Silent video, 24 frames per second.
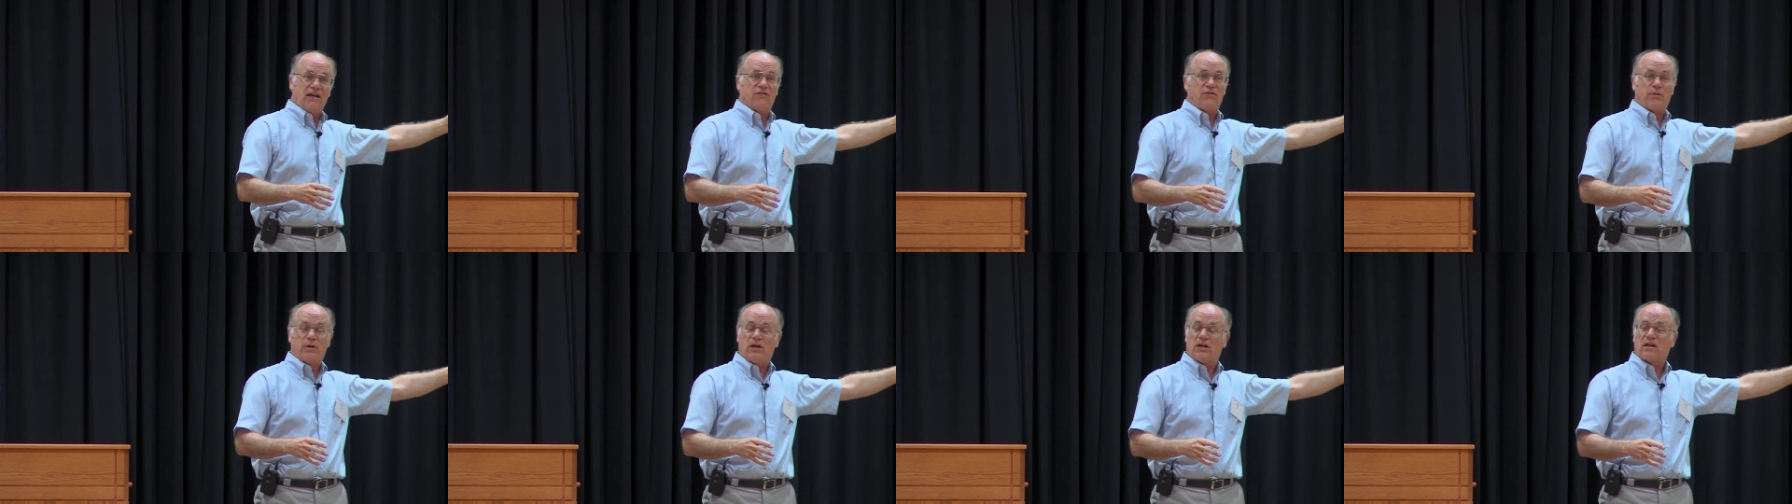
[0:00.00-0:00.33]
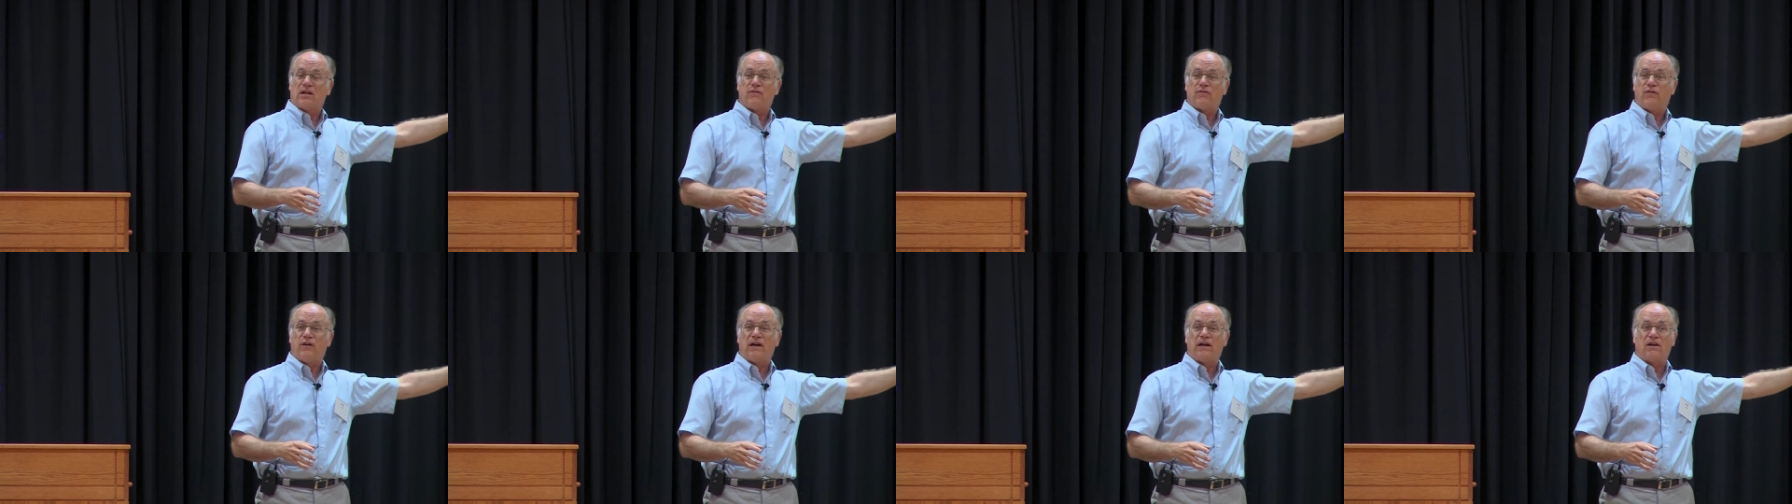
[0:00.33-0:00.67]

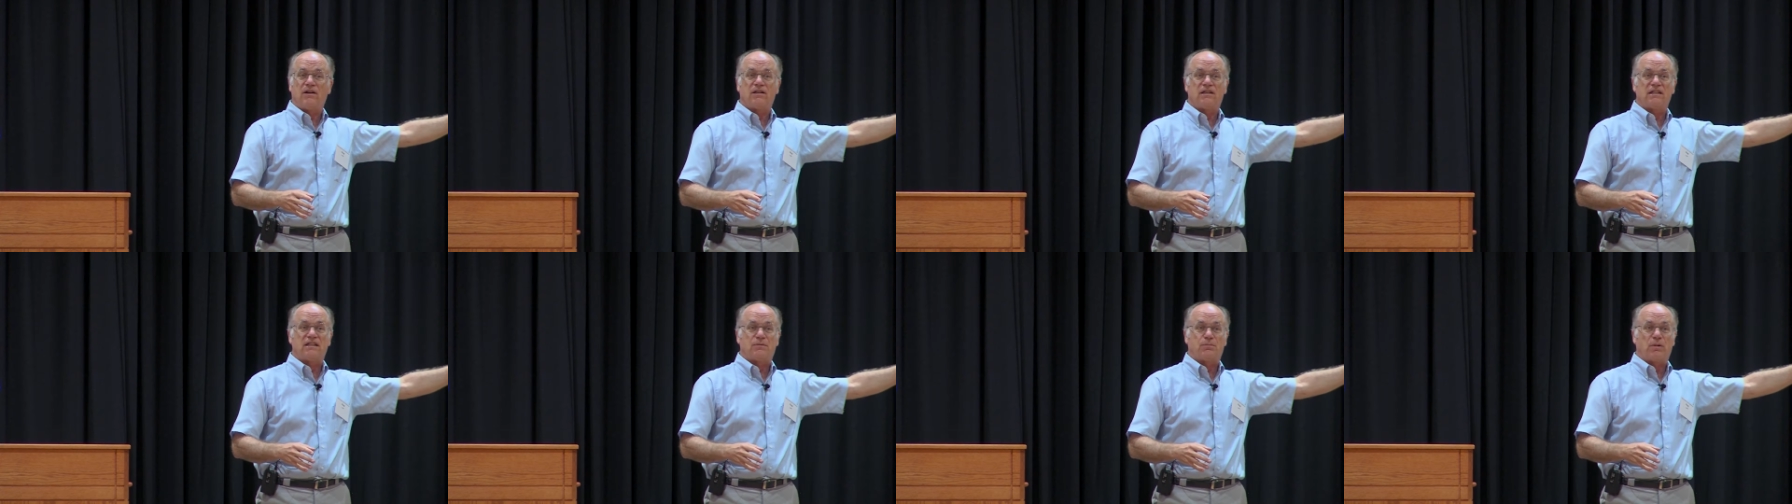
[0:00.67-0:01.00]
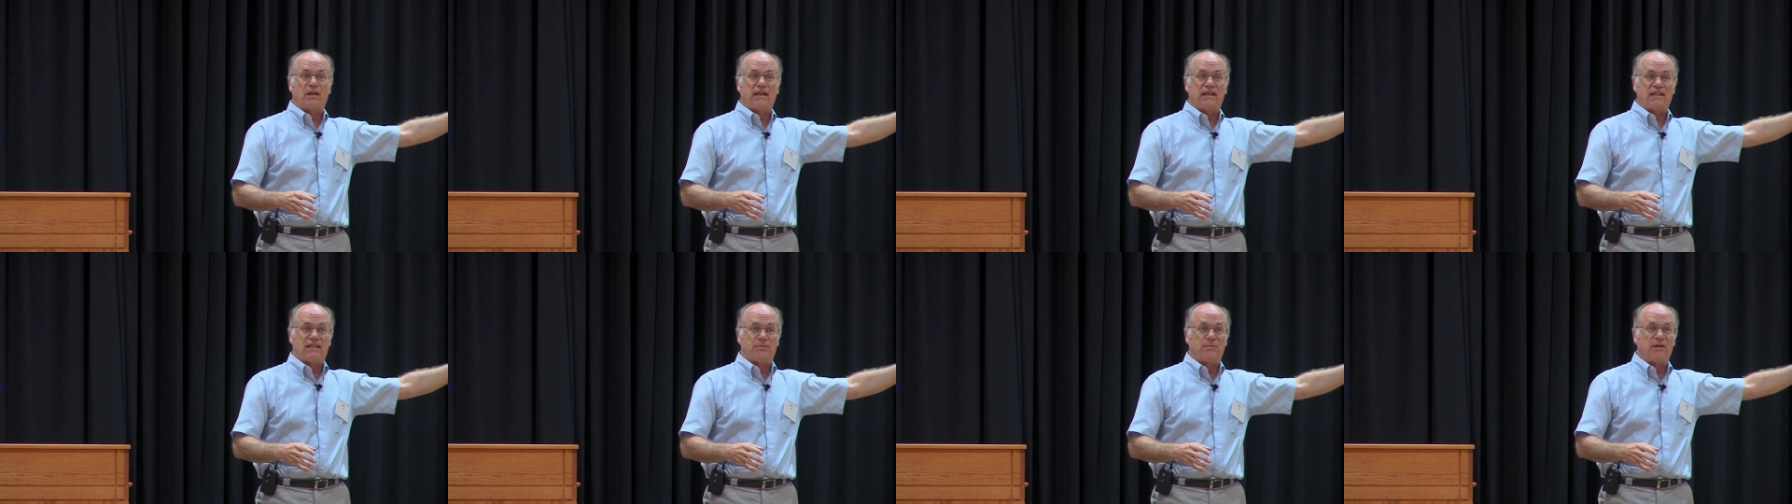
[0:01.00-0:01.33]
American fire
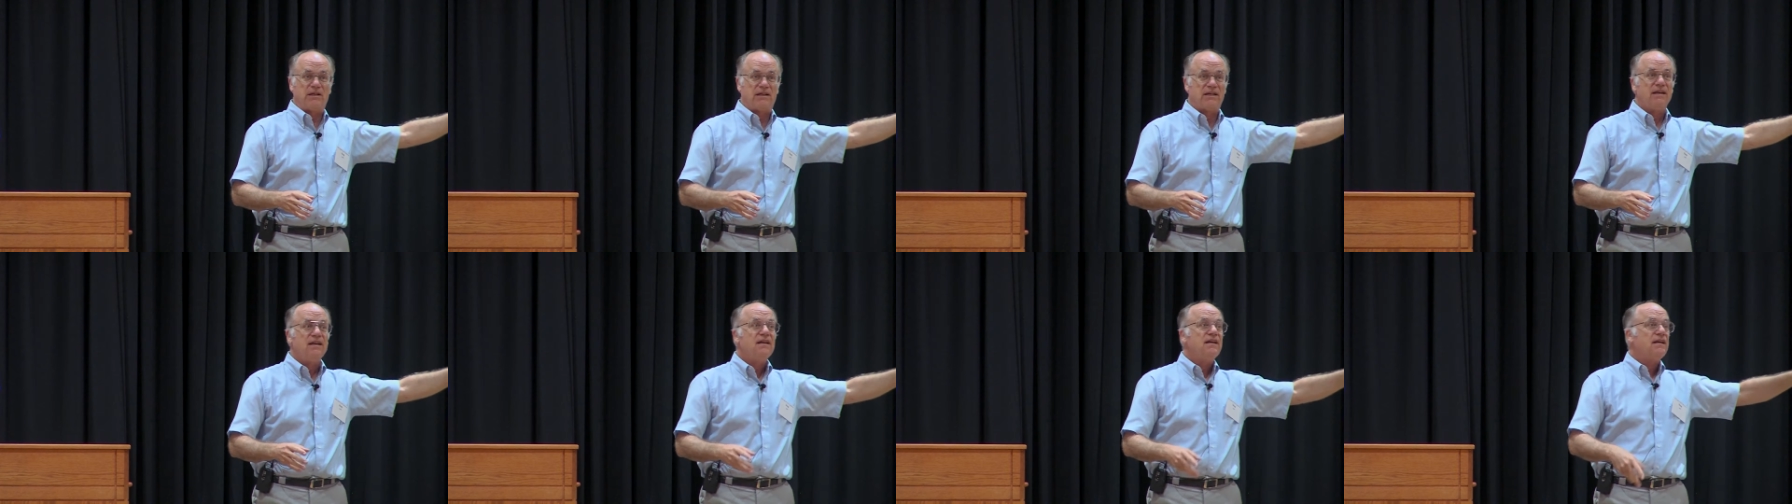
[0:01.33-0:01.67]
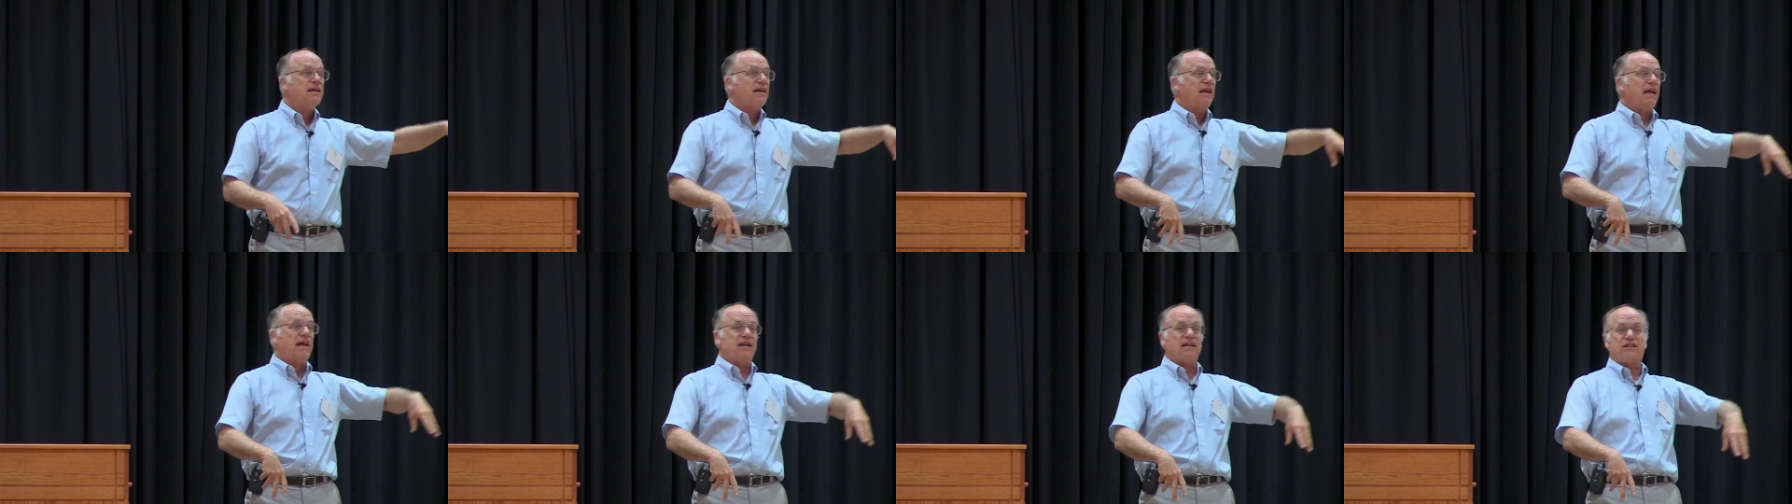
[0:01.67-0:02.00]
displacement.
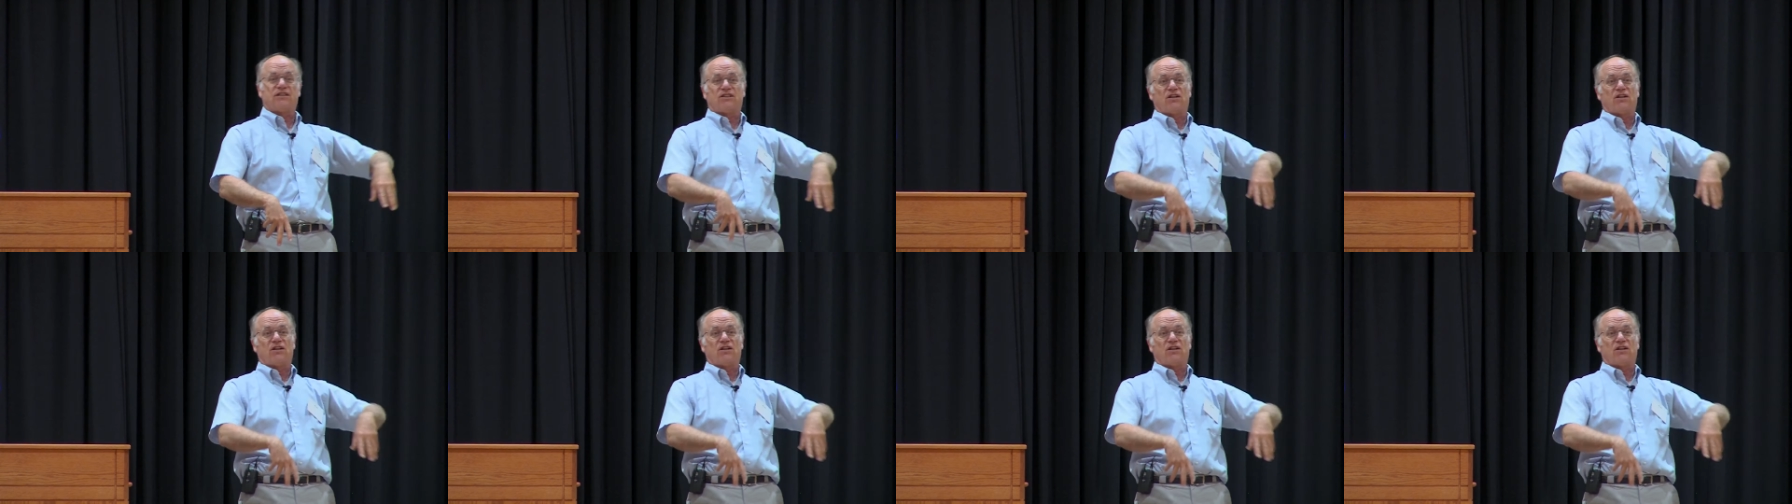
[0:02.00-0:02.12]
And it's